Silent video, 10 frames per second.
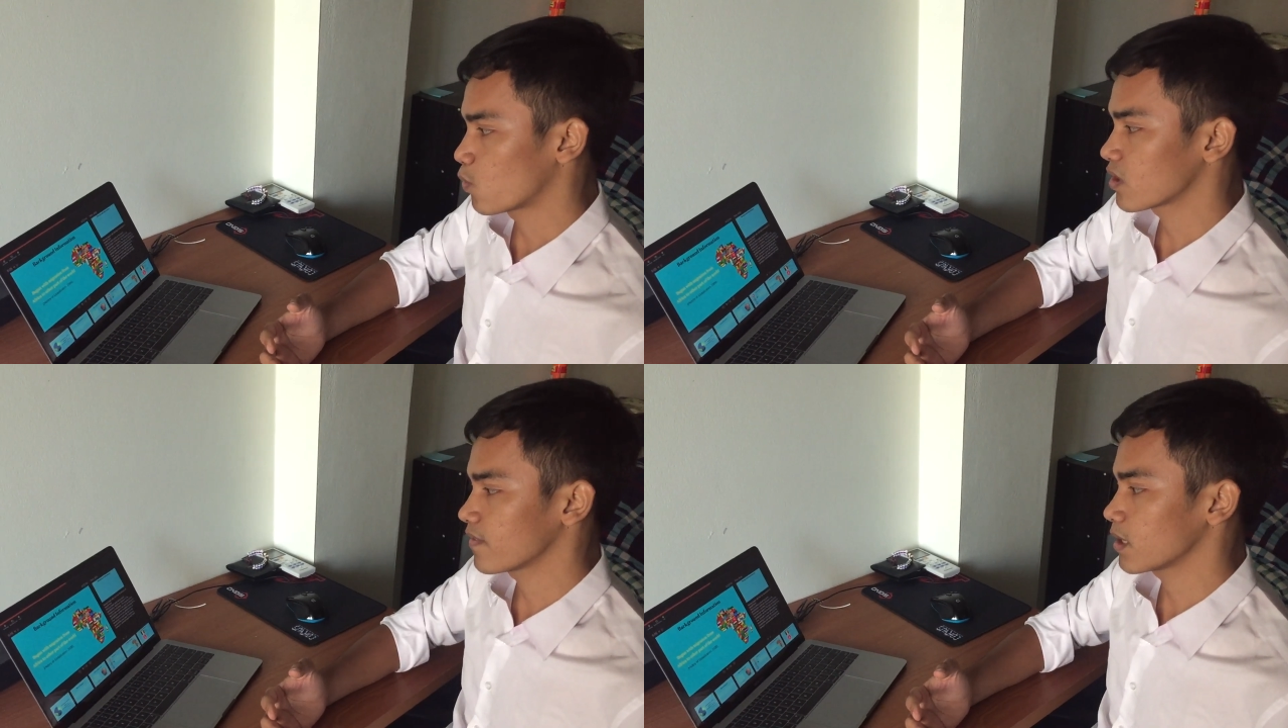
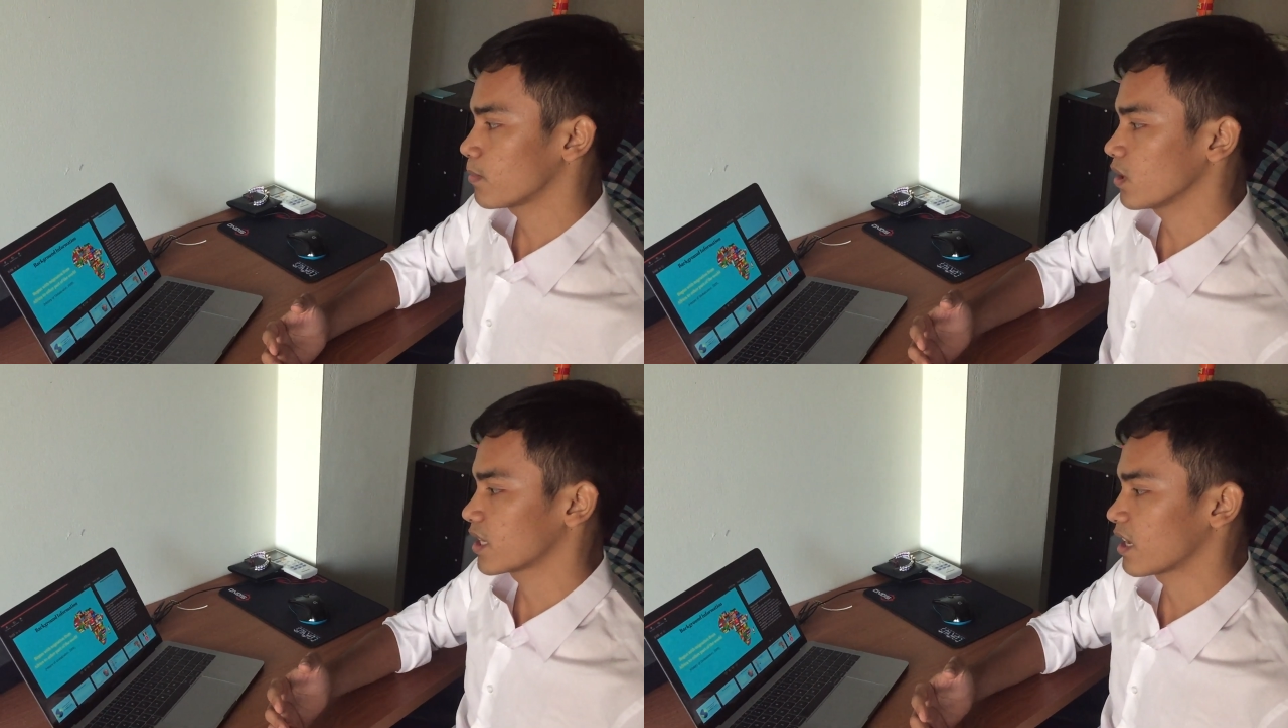weren't
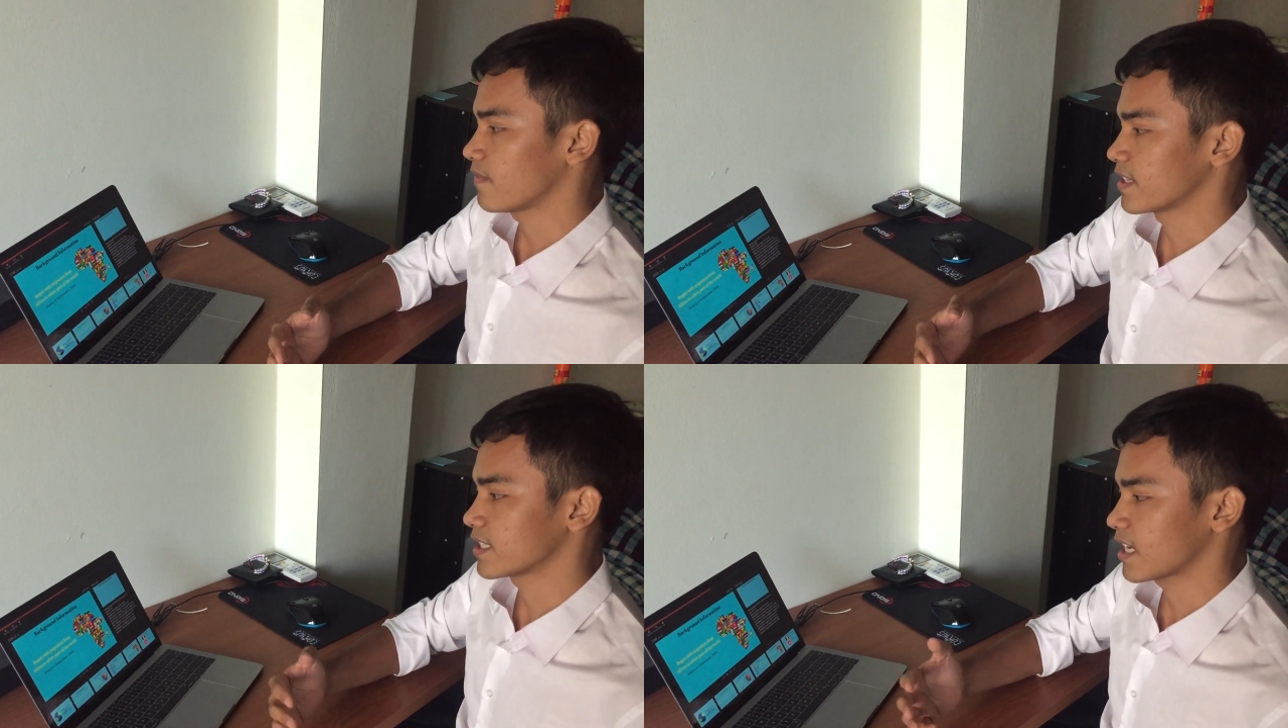available
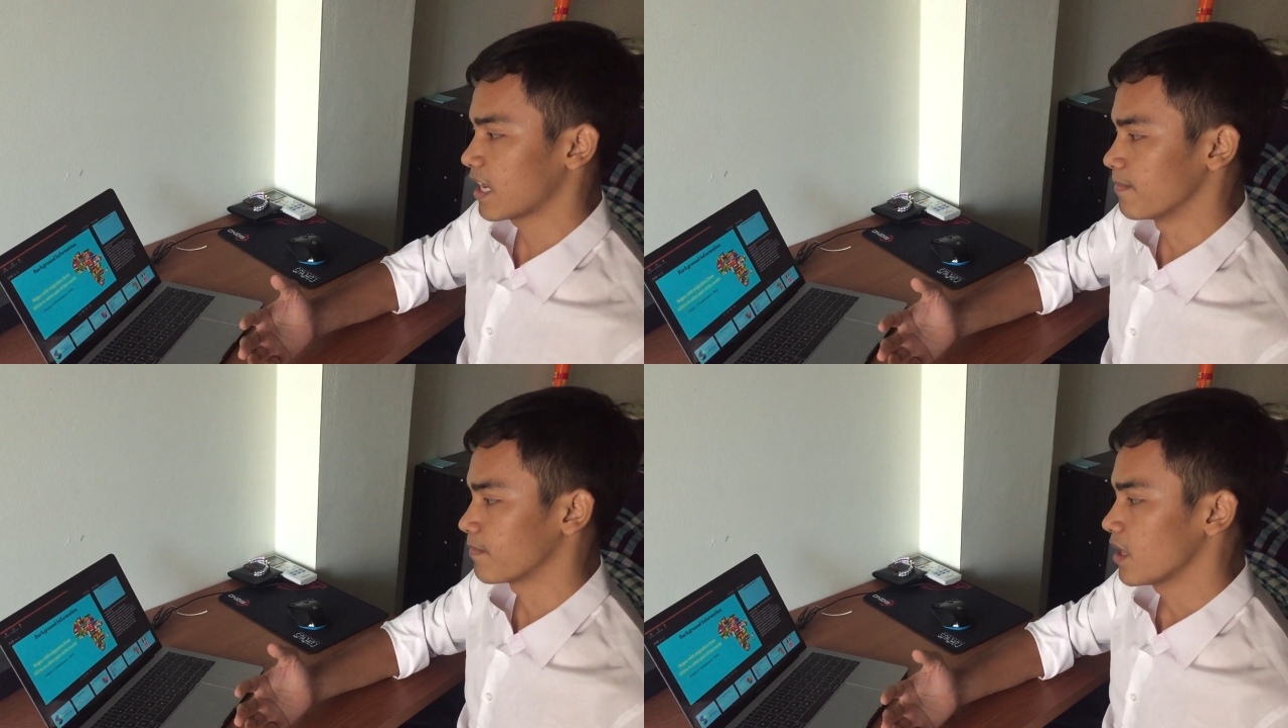enough at the
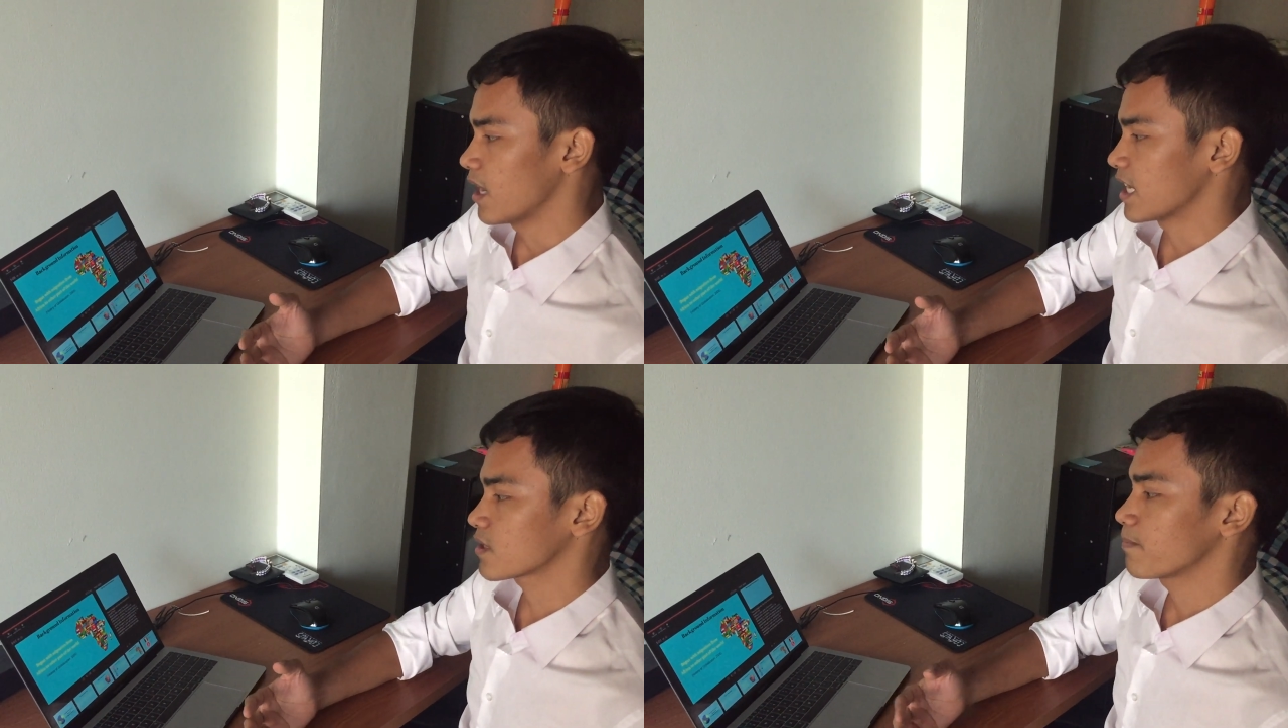time.
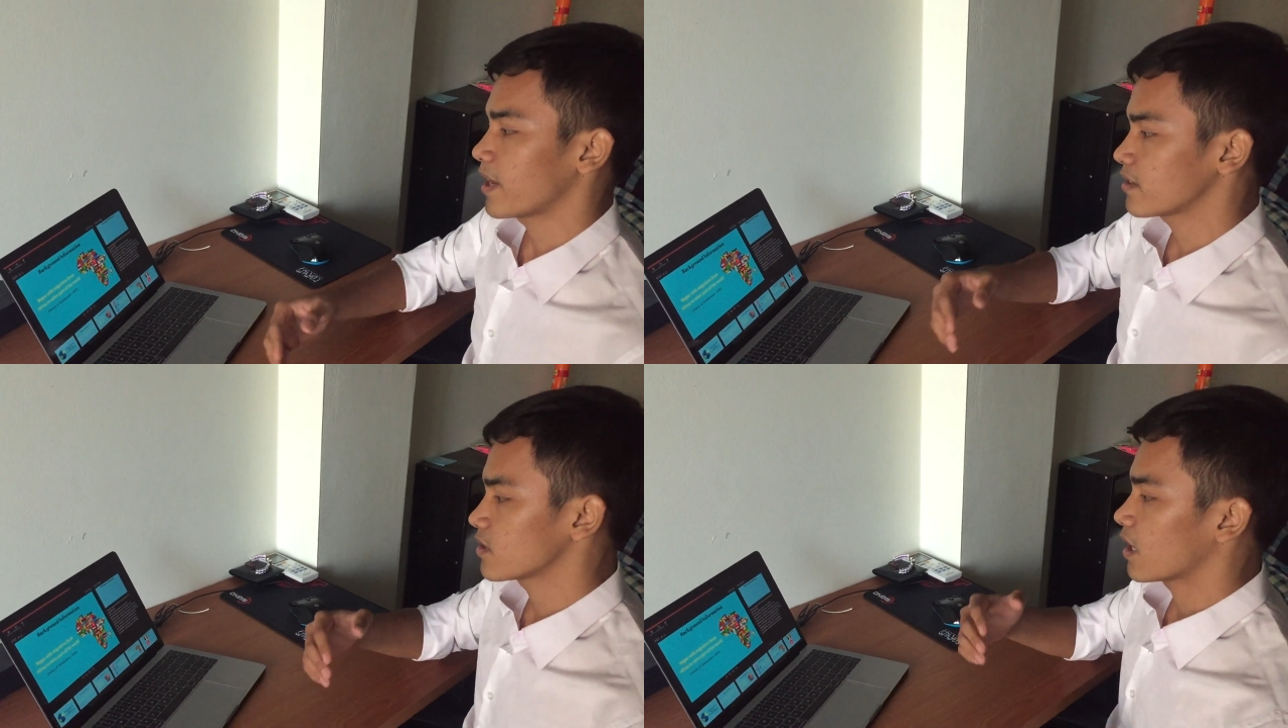As
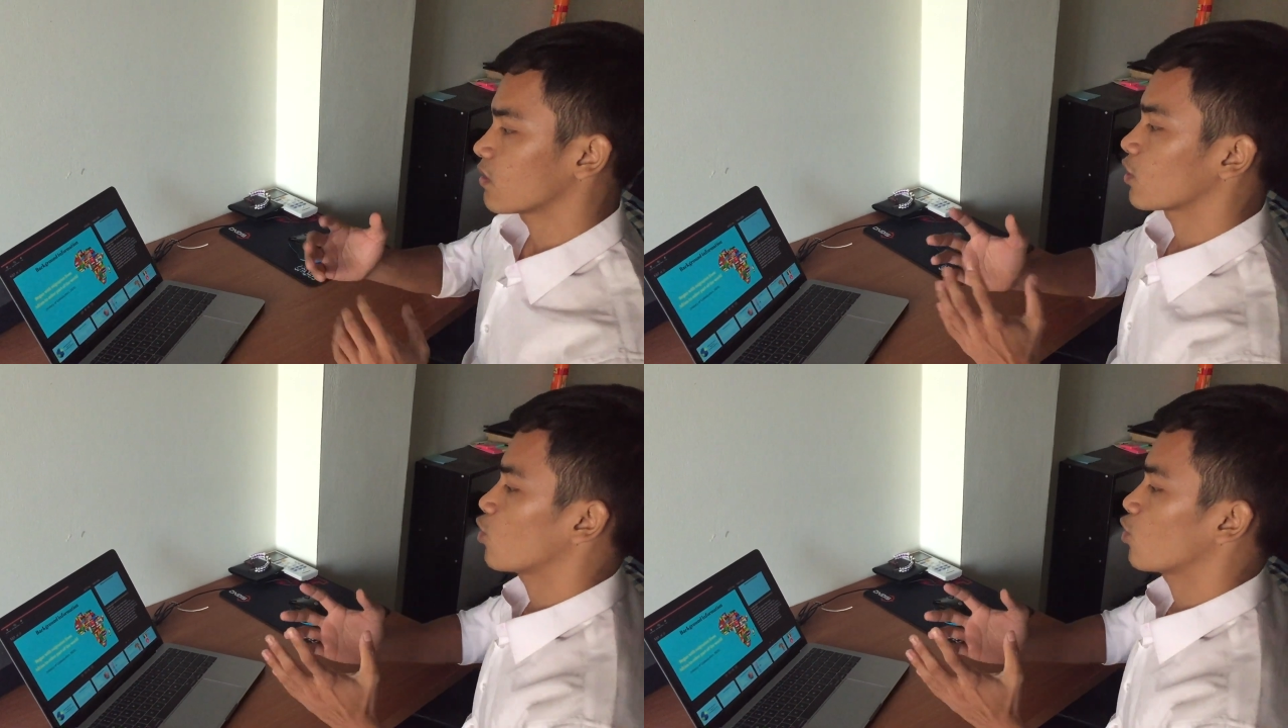compared to now,